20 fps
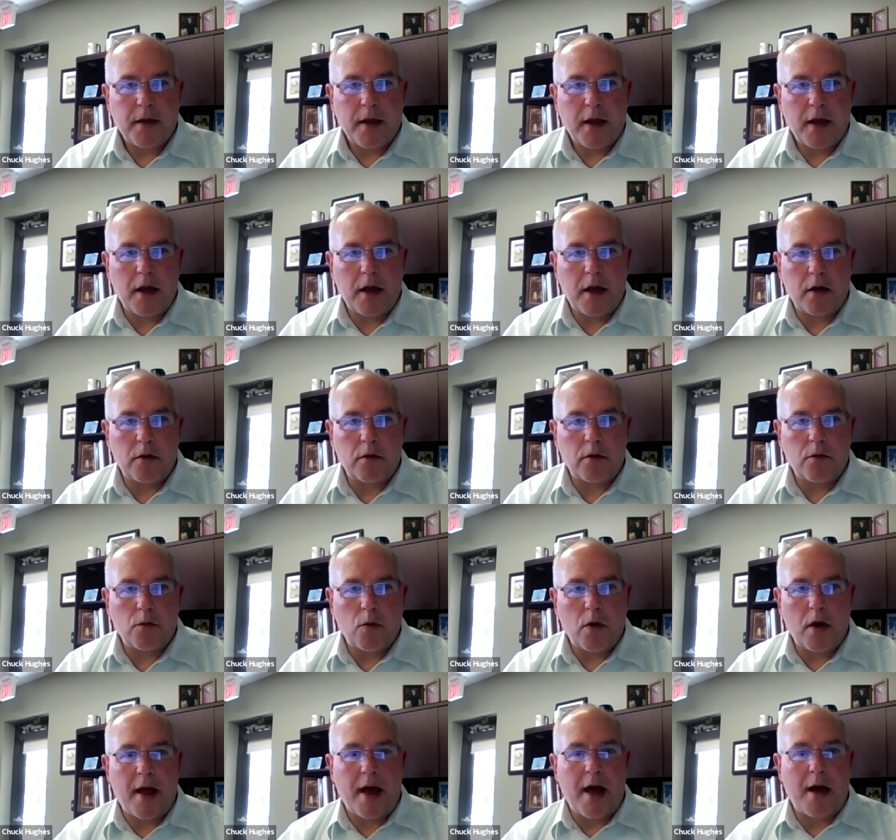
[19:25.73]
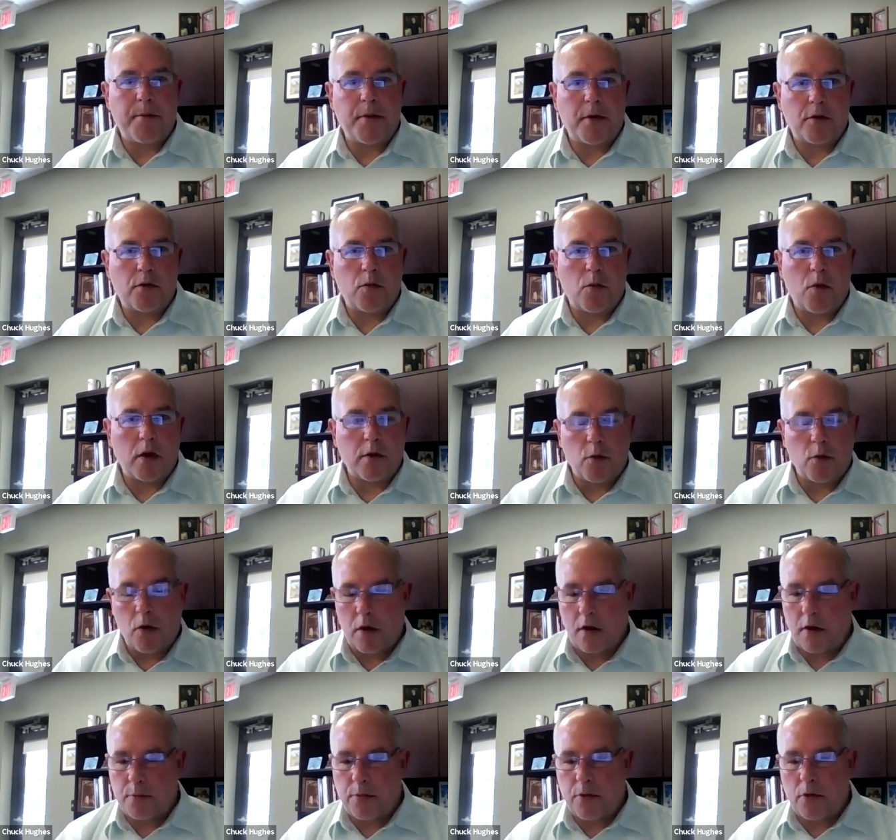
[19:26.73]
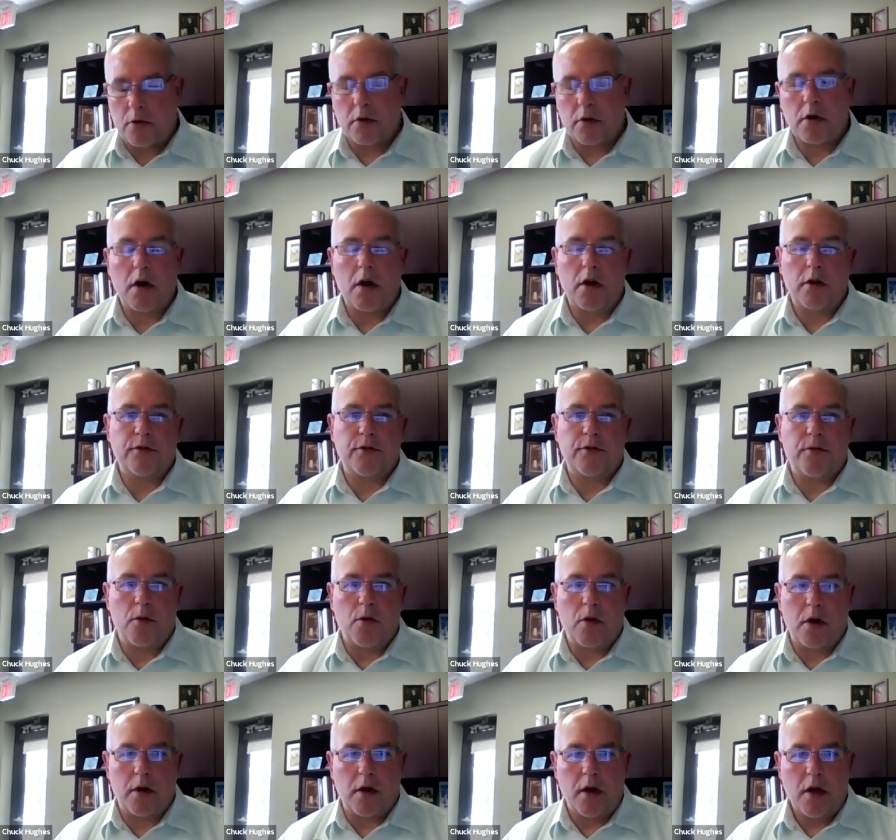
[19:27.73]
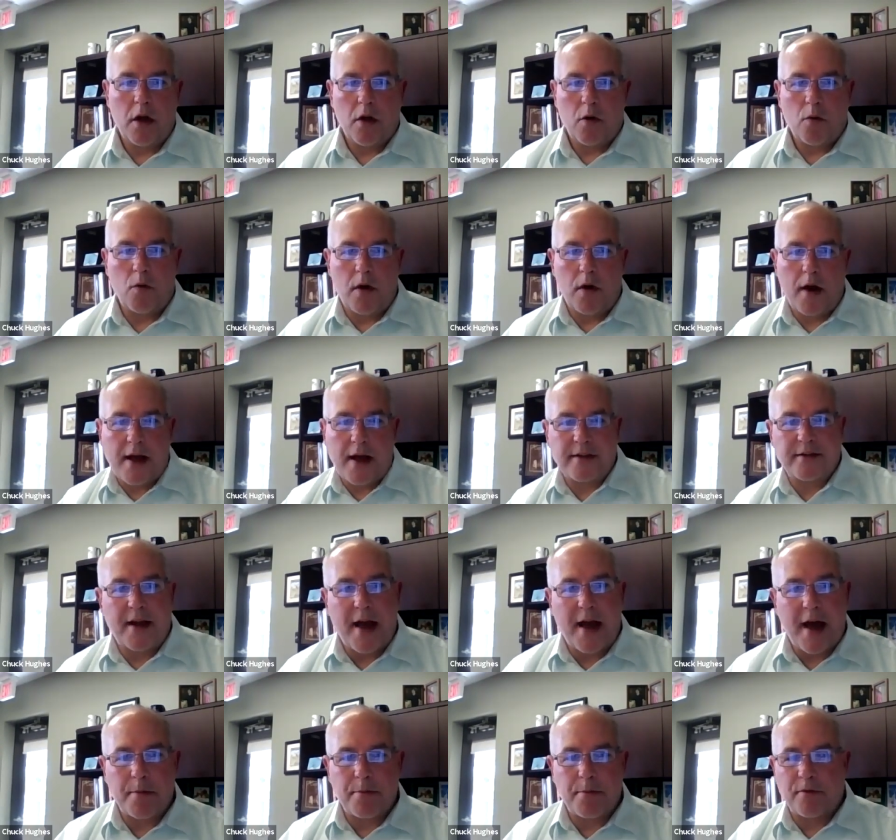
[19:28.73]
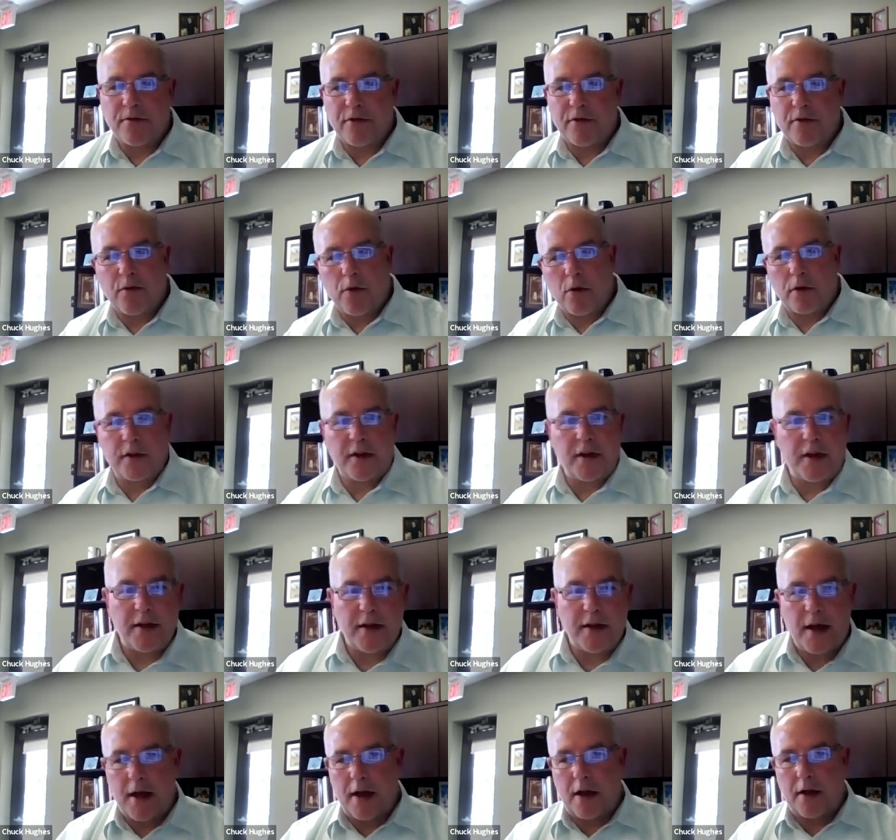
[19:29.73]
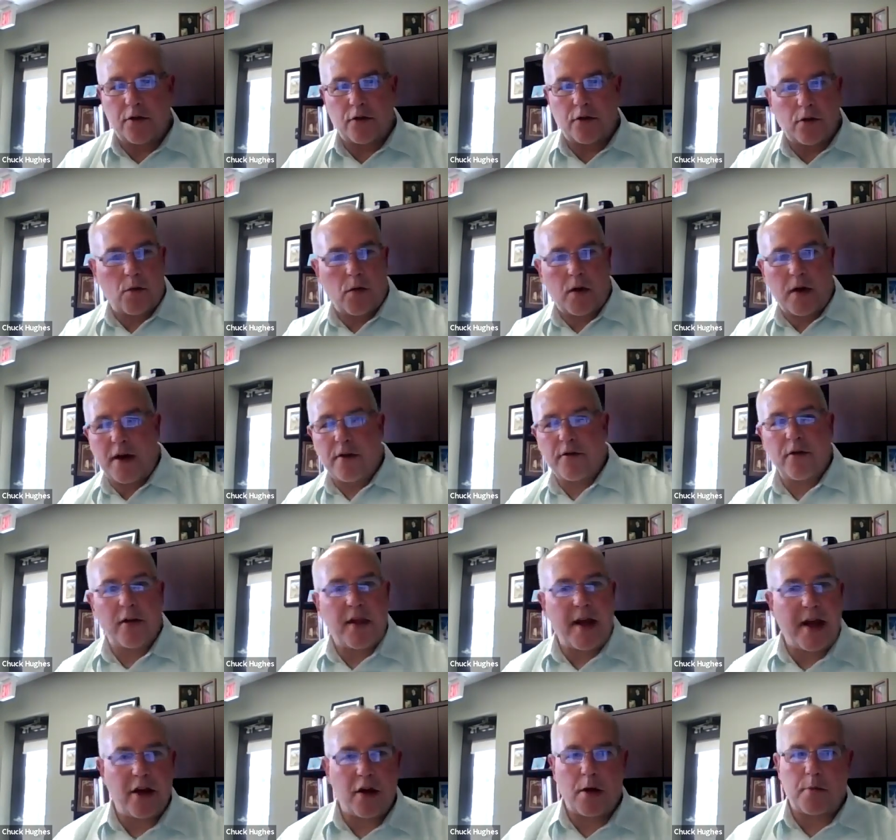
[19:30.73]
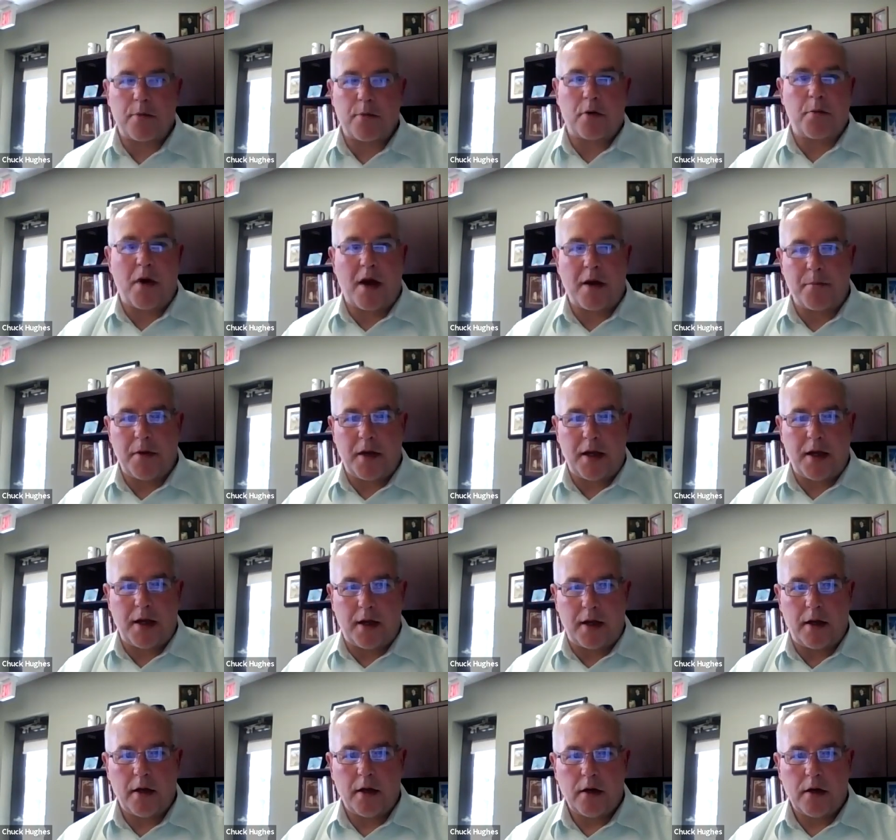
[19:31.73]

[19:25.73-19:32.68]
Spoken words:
And what happens? What are the protocols for what has to happen for 14 days or whatever that number might be?